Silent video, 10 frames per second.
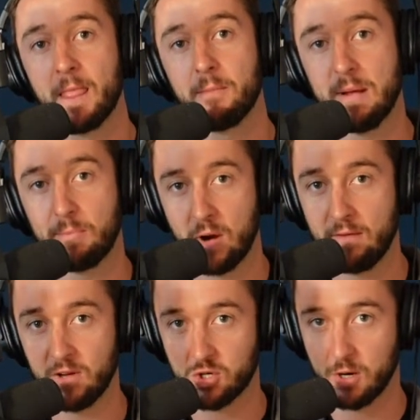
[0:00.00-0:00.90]
people are
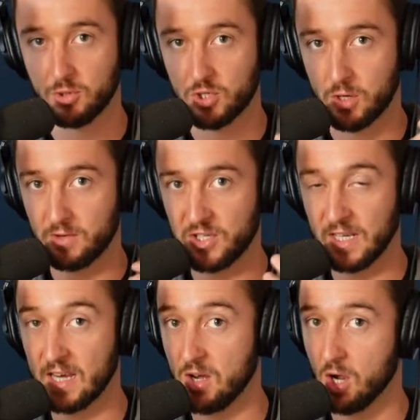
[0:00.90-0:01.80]
having trouble
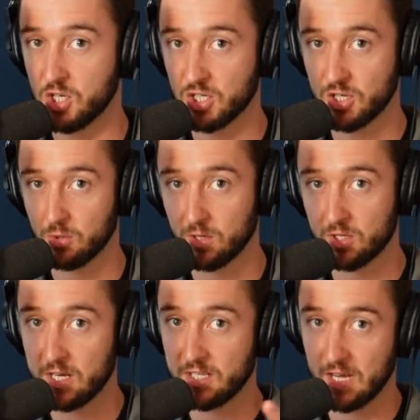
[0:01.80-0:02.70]
servicing it, not just in the real
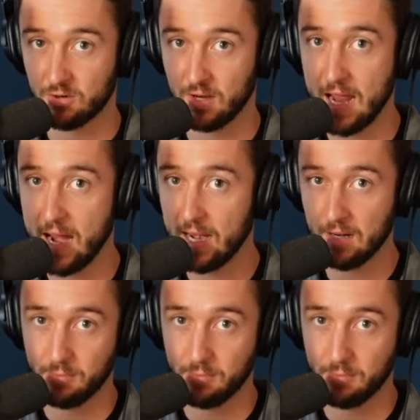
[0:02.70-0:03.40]
estate sector in Canada,